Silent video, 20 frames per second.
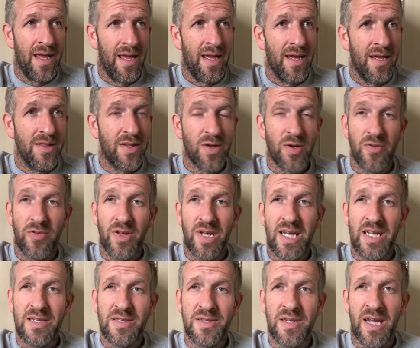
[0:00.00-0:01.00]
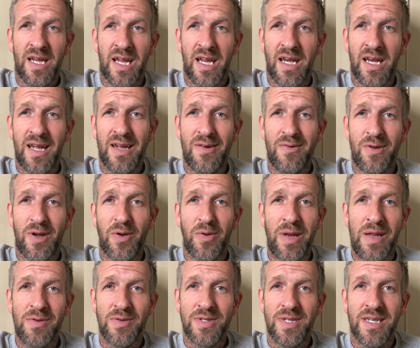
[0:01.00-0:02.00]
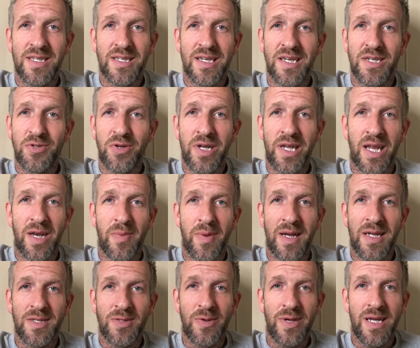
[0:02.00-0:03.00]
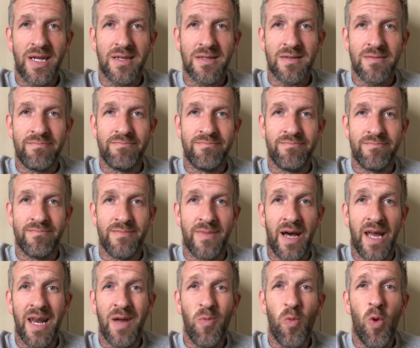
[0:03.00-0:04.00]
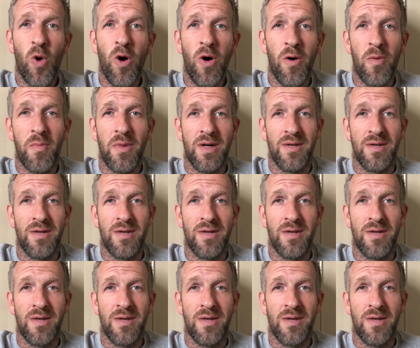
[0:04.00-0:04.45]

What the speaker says: And the good thing is I can now go downstairs, get a drink, get a bite to eat. And I'm warm.